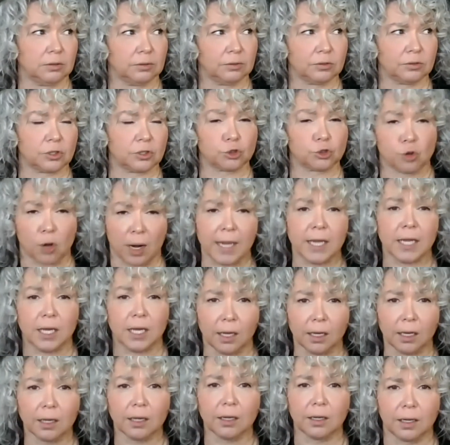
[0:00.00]

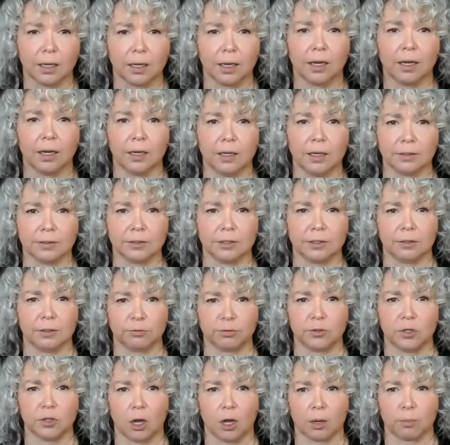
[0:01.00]
striking,
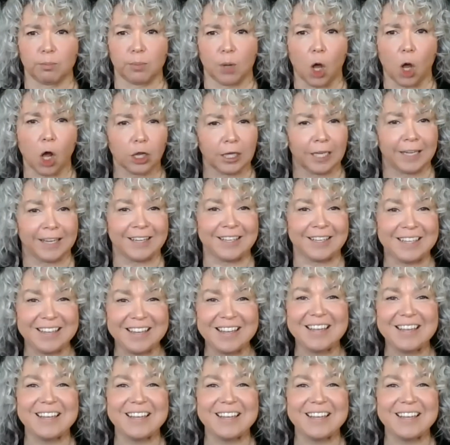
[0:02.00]
if not appalling.